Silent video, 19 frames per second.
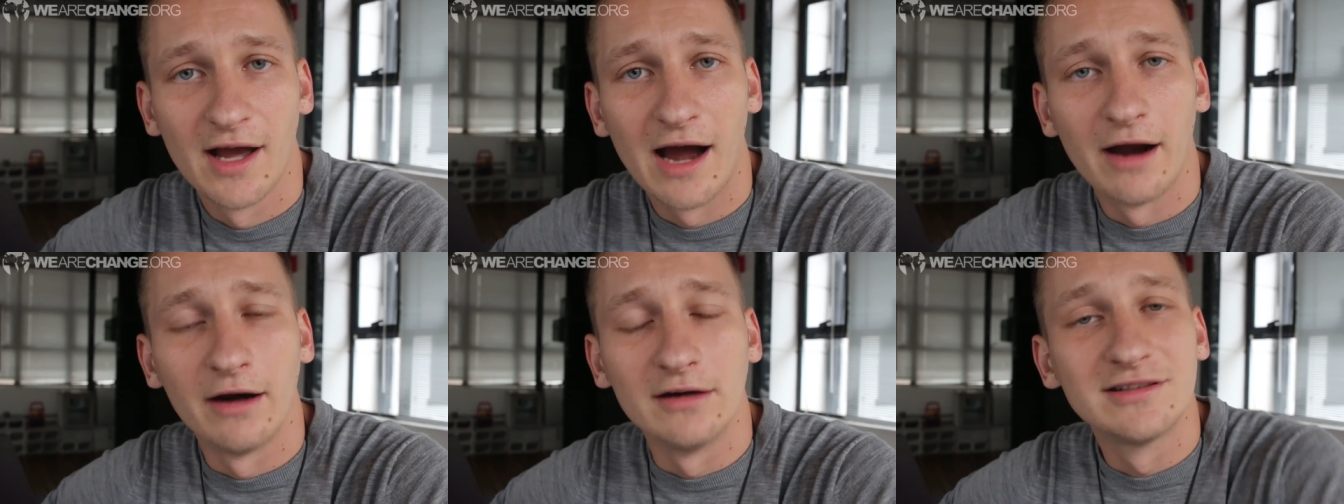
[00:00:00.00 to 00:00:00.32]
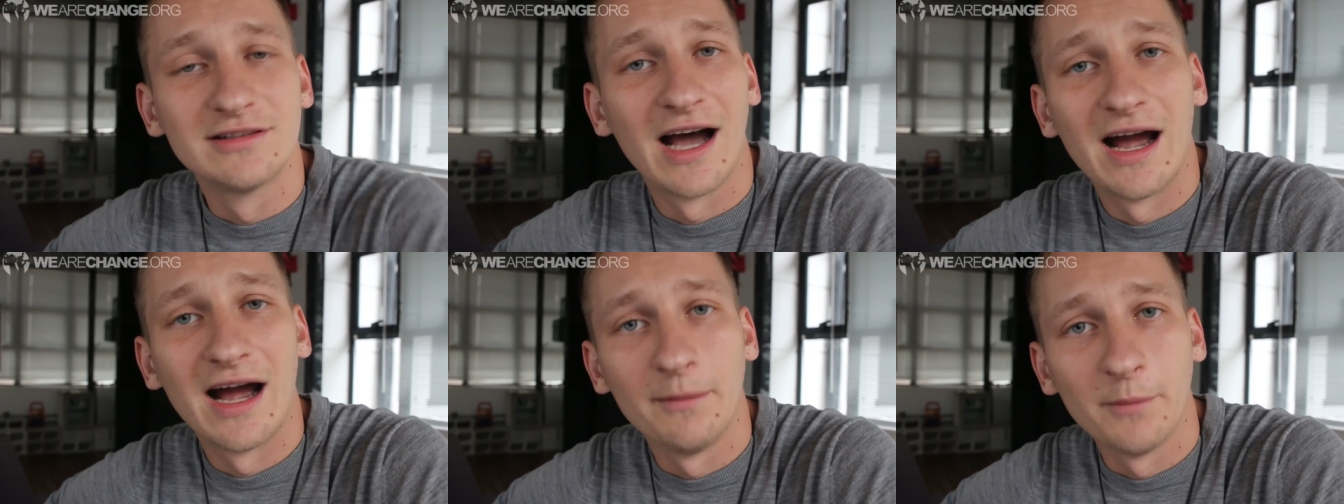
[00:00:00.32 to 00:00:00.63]
Our
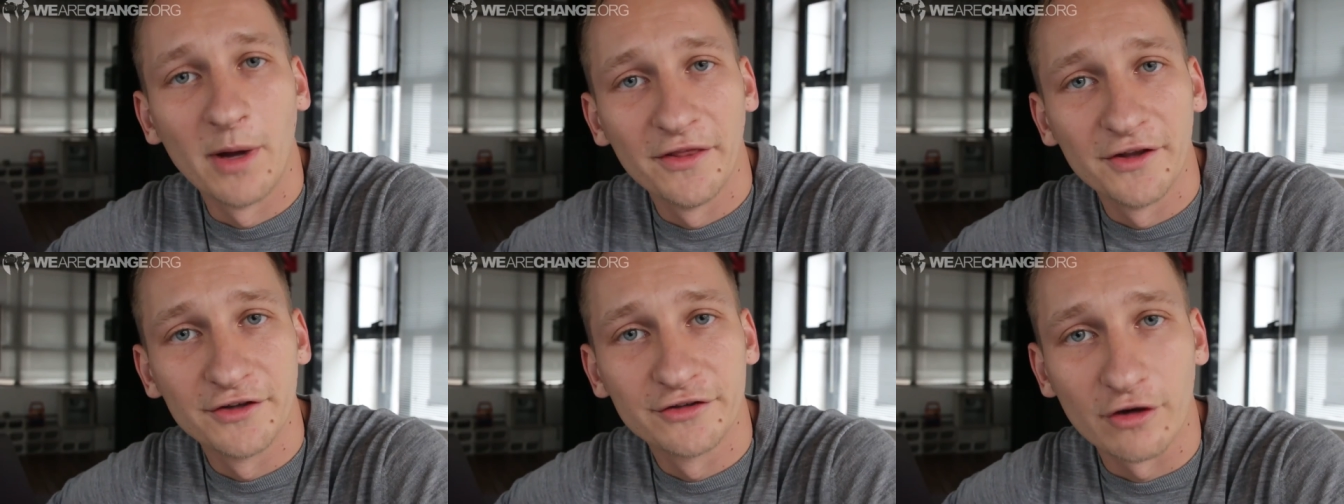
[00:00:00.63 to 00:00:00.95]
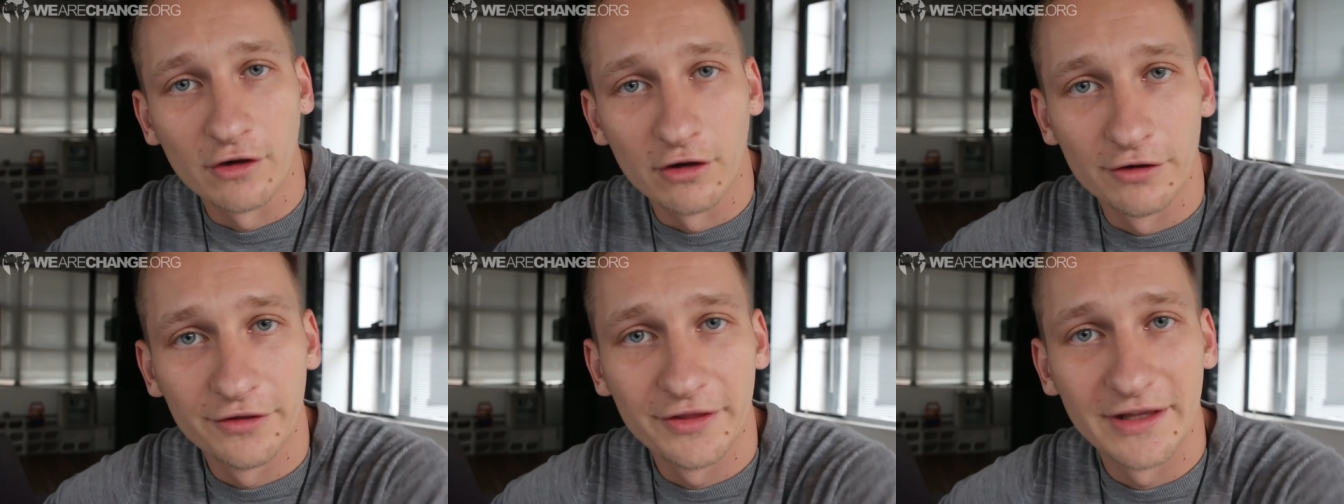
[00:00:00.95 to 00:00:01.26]
time on
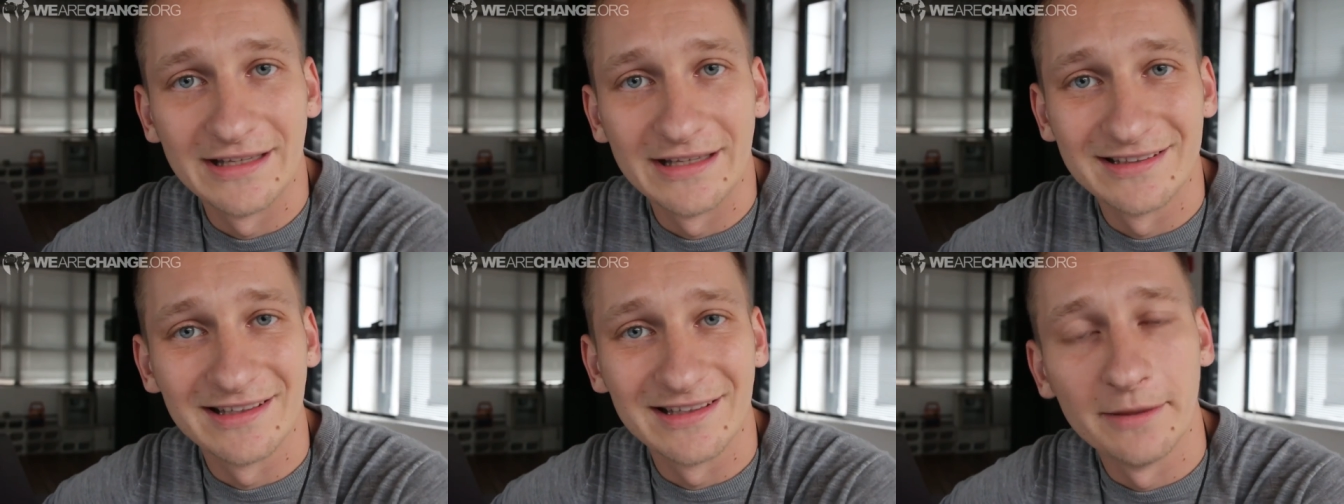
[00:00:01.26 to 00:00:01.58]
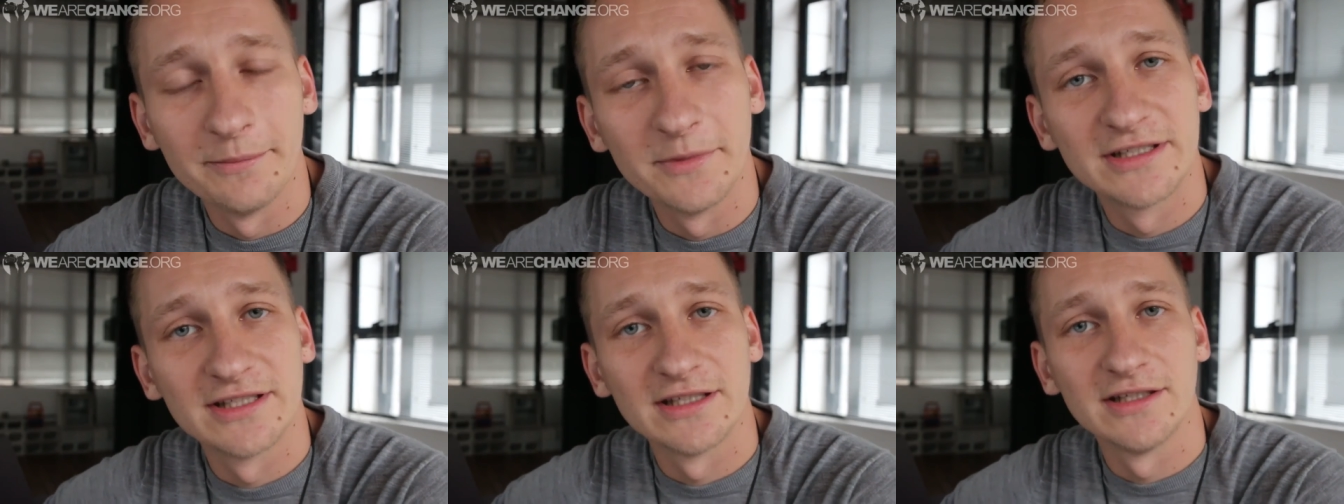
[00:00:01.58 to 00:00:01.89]
this earth is
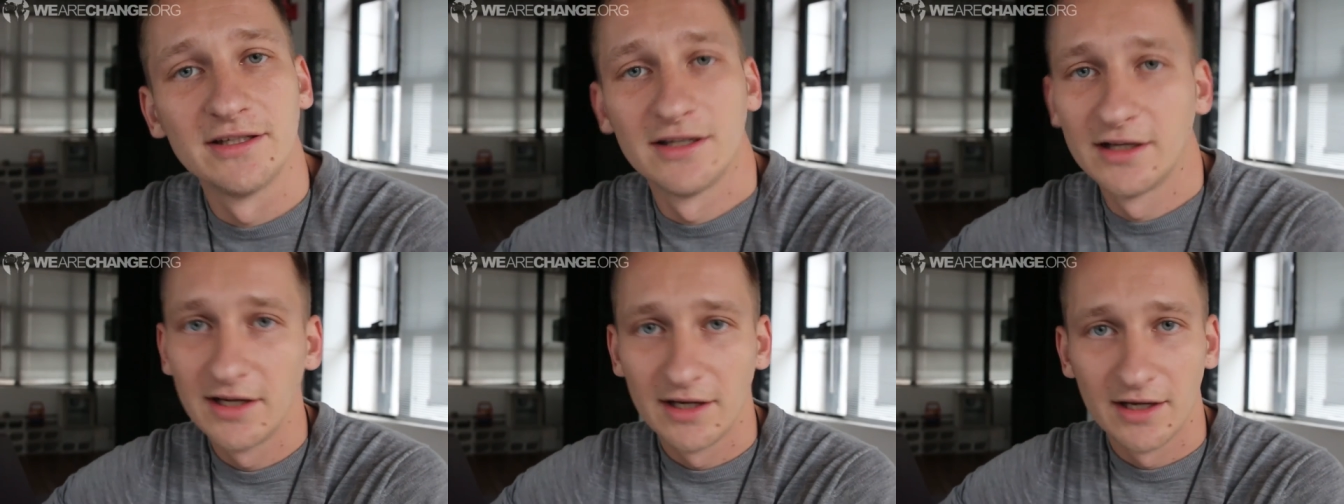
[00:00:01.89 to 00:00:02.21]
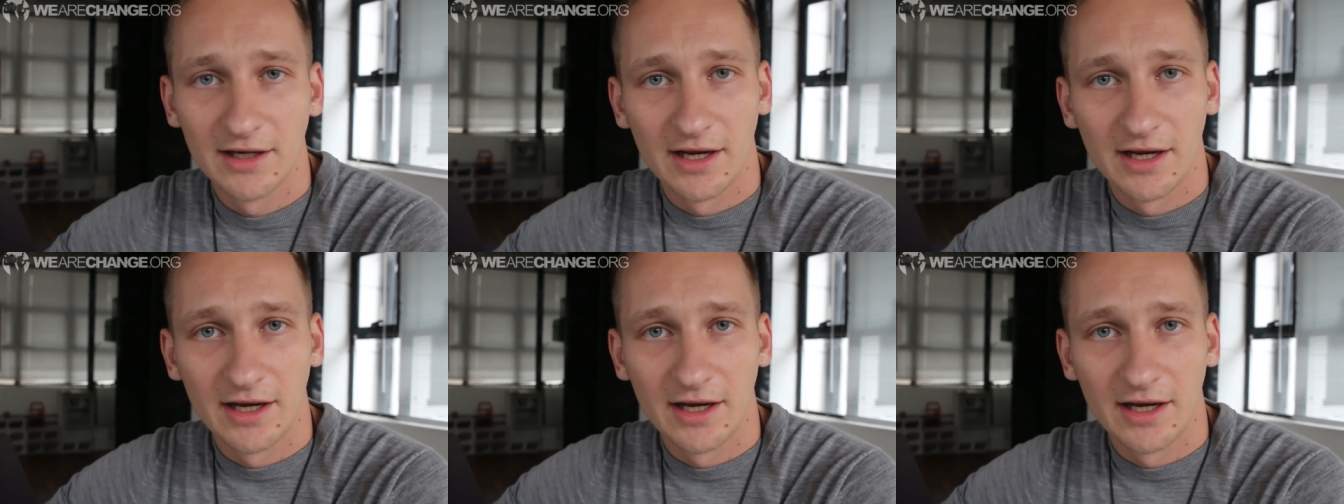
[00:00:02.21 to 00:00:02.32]
limited,